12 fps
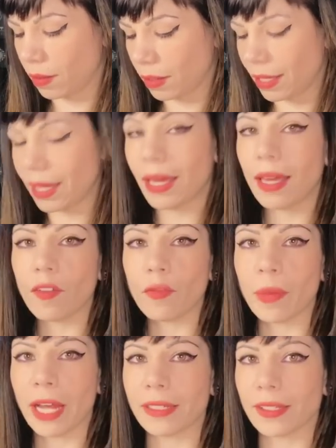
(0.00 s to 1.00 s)
King
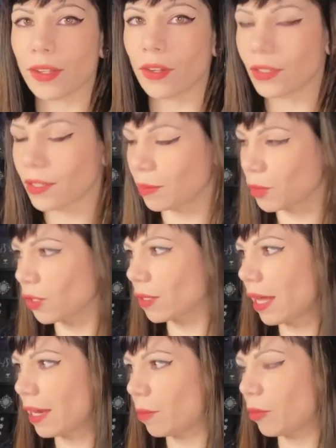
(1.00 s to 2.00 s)
of Pentacles. I'm so
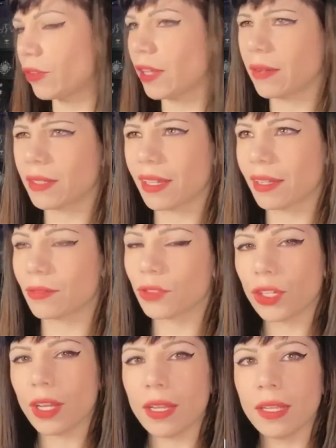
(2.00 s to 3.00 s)
glad I pulled that. I was like,
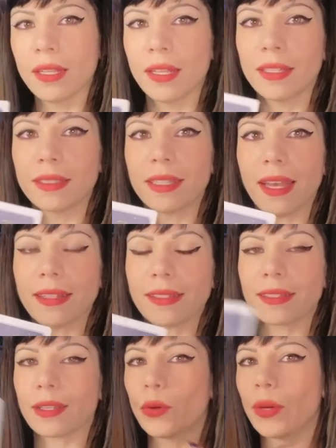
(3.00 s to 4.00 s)
should I?
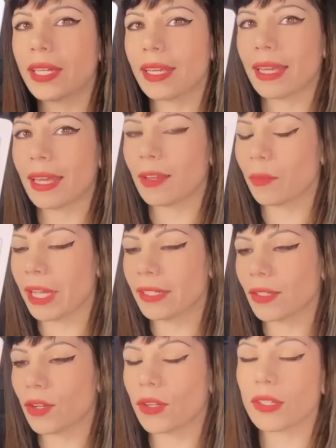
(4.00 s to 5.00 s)
Yes. Queen and King of
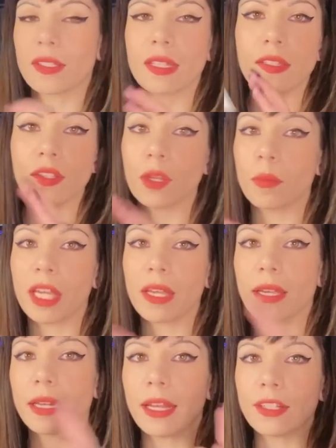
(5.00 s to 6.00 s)
Pentacles. This could be a
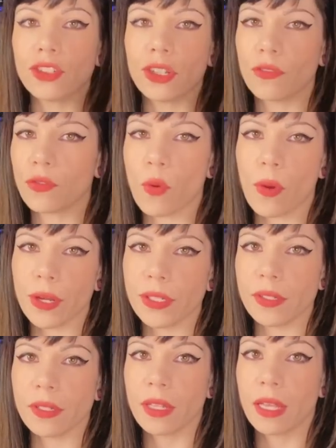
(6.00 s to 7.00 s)
connection, of
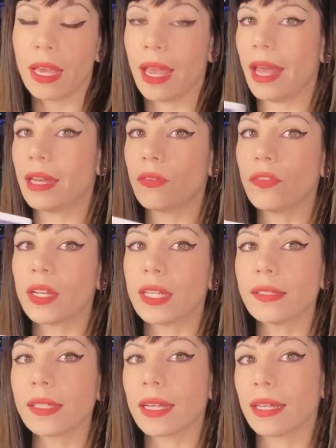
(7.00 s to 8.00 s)
course. And if it
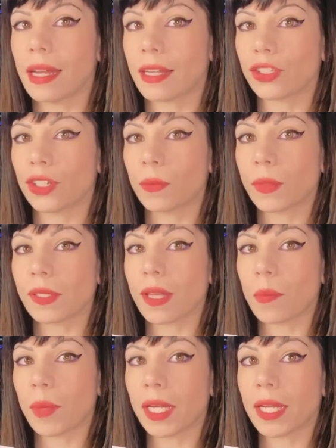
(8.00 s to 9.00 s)
is a connection with
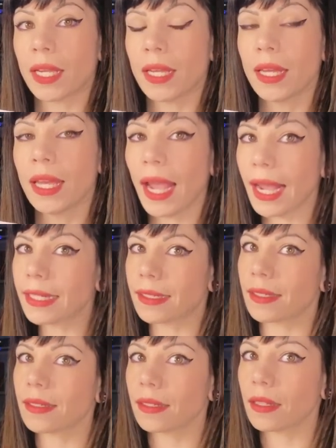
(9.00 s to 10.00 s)
somebody,
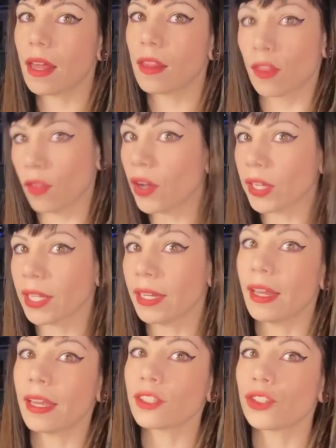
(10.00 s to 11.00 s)
it's the
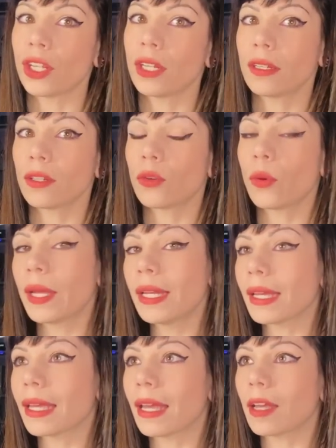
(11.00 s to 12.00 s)
connection. Queen
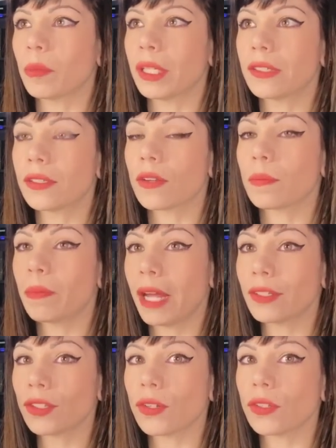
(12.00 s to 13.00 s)
and King of
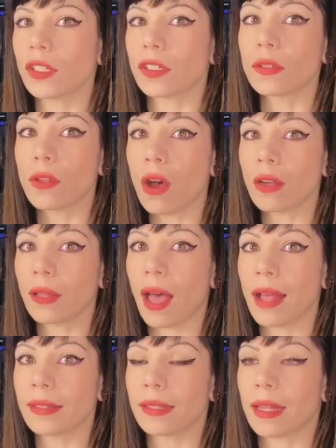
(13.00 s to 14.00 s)
Pentacles is long
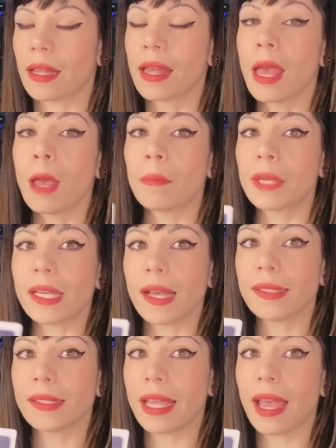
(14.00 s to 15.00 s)
lasting
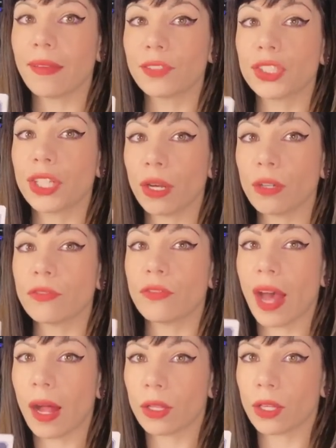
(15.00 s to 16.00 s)
because they have shared
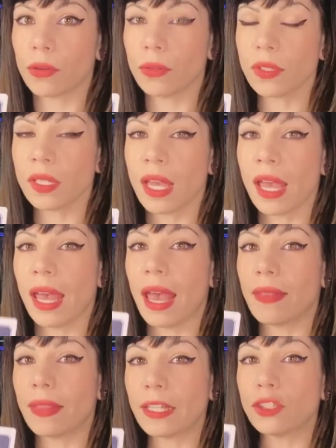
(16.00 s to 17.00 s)
values
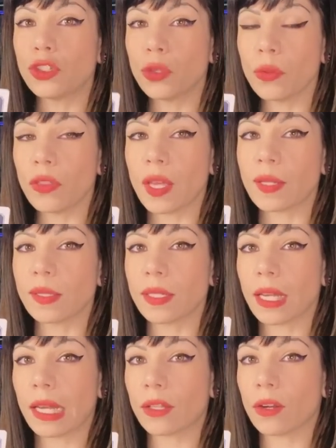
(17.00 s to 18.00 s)
and they do things
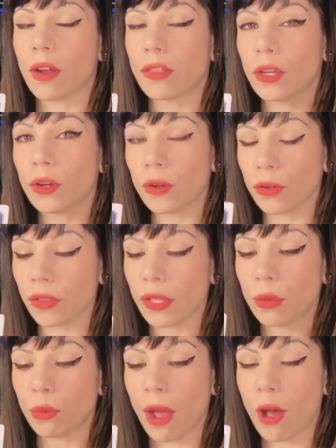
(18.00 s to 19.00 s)
together on the
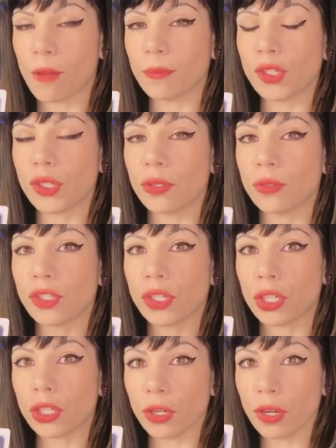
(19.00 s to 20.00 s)
earthly realm to
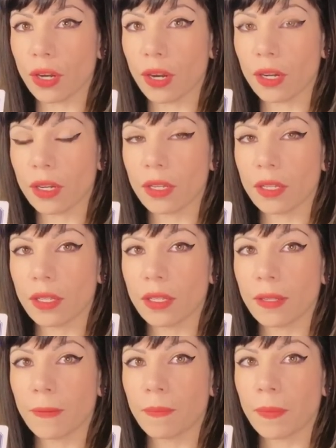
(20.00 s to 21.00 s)
secure
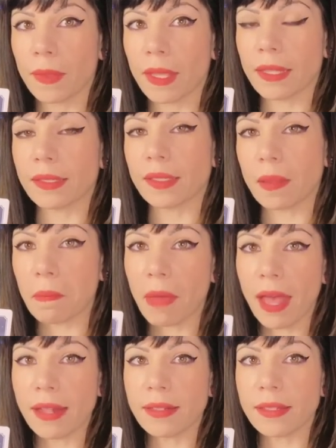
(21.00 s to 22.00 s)
and
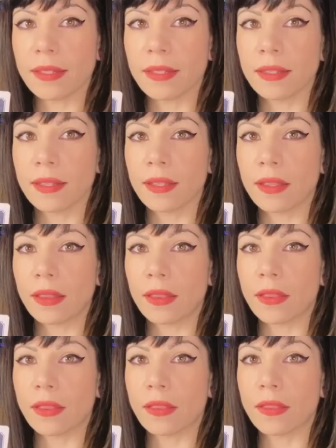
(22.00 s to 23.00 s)
cement
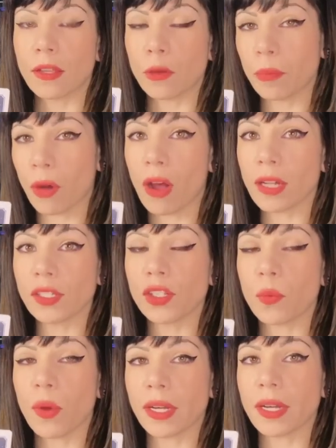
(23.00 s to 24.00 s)
their bond
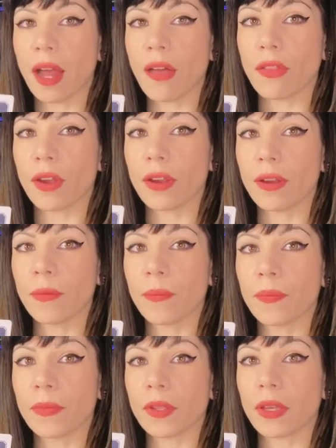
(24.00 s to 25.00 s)
to one another.
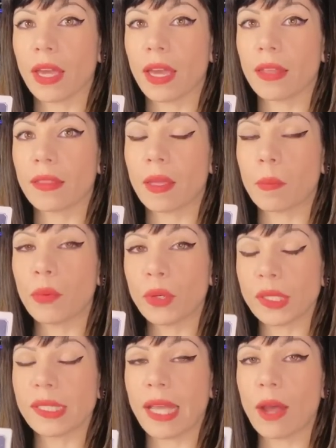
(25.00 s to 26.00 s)
Okay? They
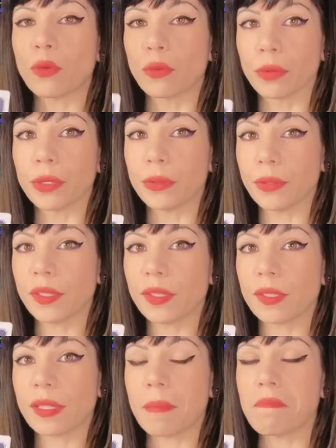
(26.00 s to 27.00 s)
put down
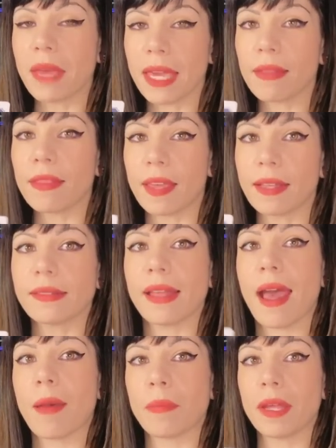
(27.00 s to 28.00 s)
roots, they make things
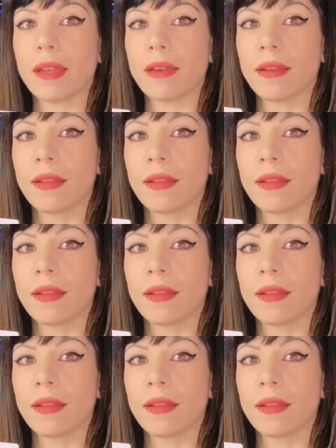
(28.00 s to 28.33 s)
happen.